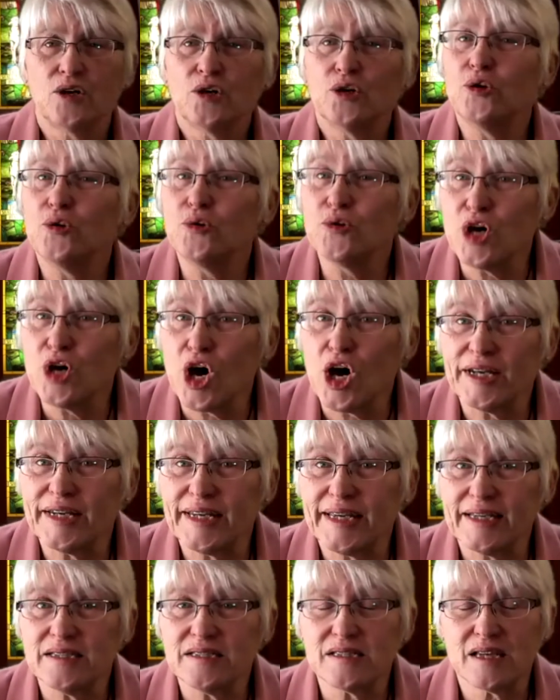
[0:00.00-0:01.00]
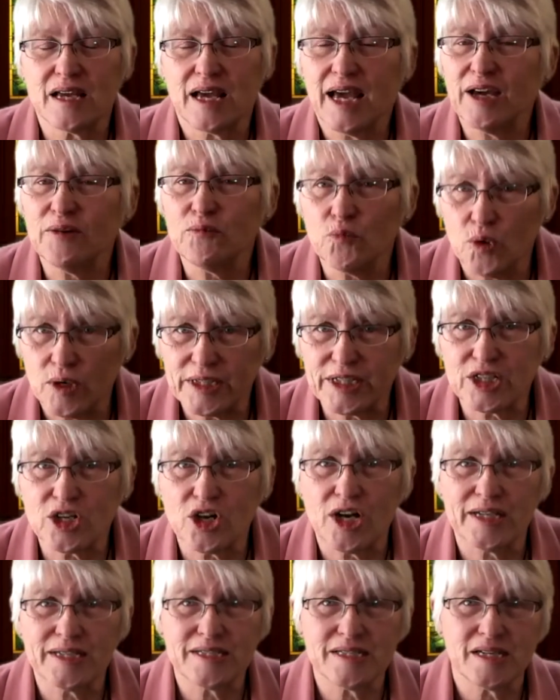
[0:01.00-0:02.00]
who God is, and what
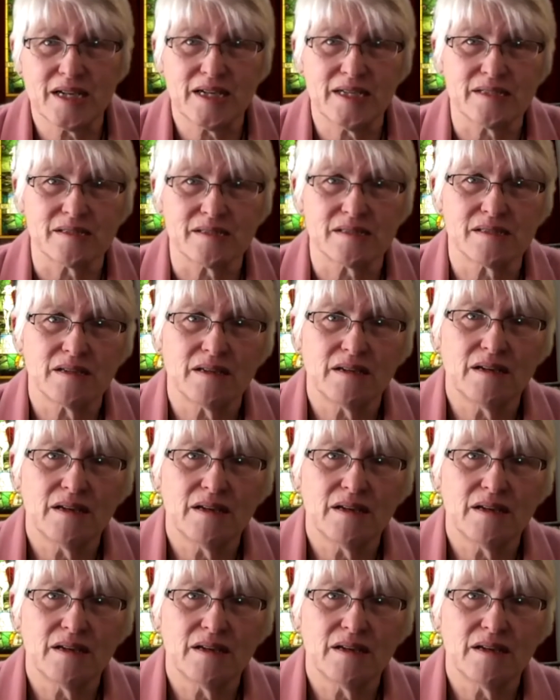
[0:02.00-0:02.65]
God does.